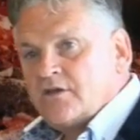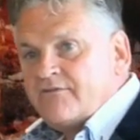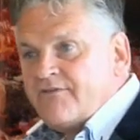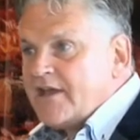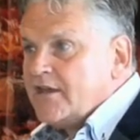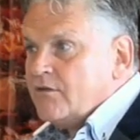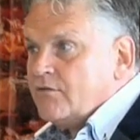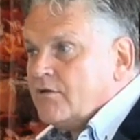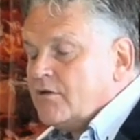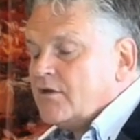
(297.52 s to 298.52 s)

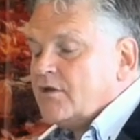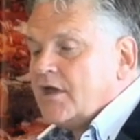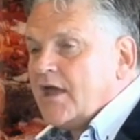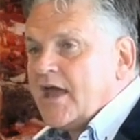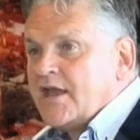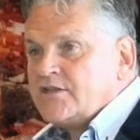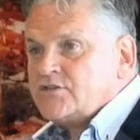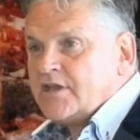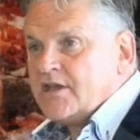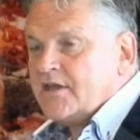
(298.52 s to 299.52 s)
value and
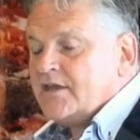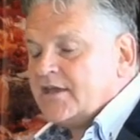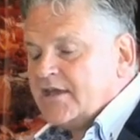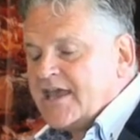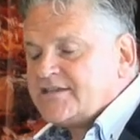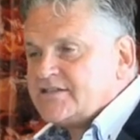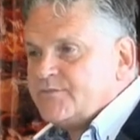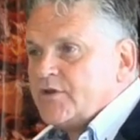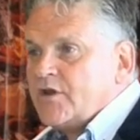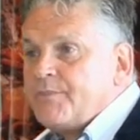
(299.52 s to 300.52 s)

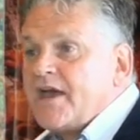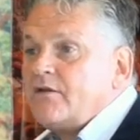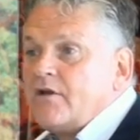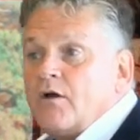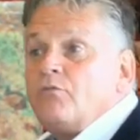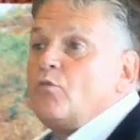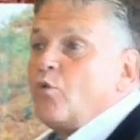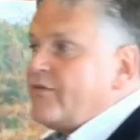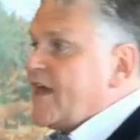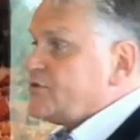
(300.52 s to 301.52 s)
estimate on
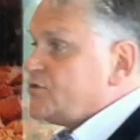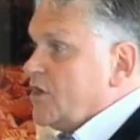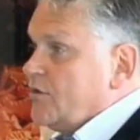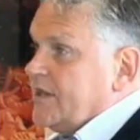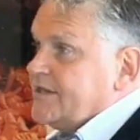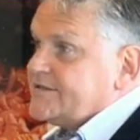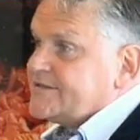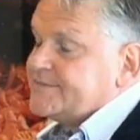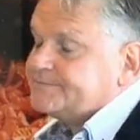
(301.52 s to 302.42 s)
what that stone is.